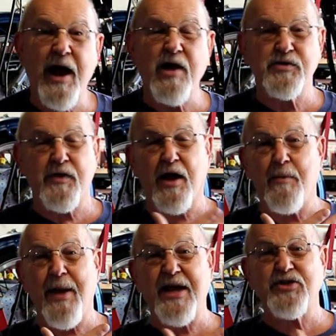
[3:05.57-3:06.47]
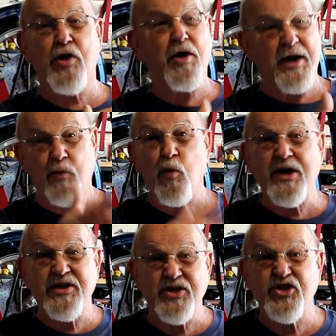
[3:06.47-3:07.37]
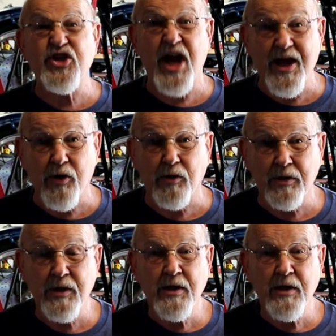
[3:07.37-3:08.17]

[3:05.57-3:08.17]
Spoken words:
house without a mask on and went to jail.